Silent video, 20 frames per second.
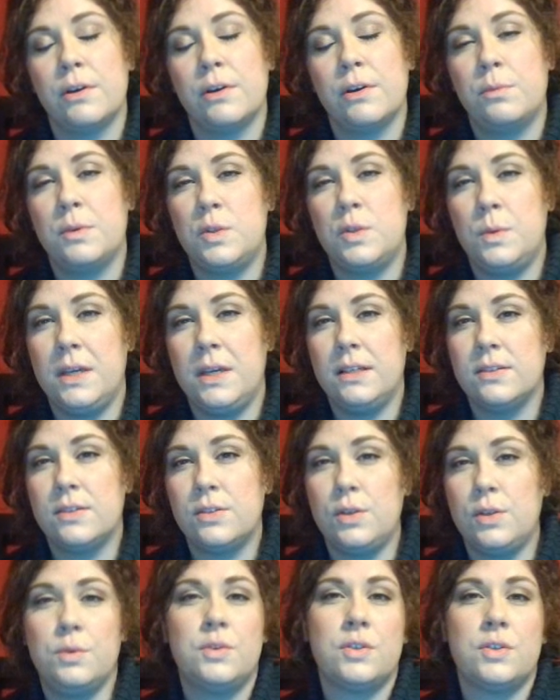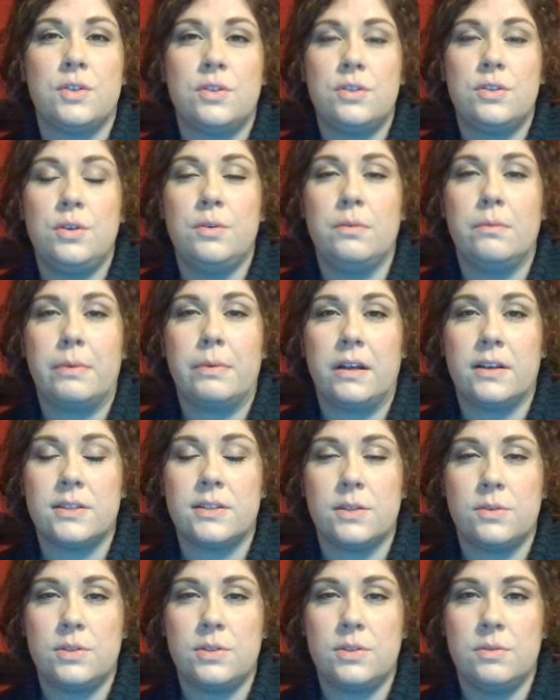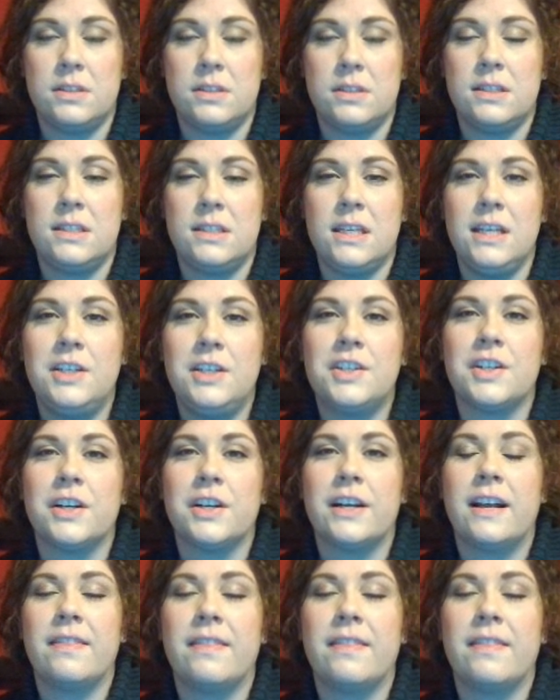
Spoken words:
both between student to student, but also student to teacher,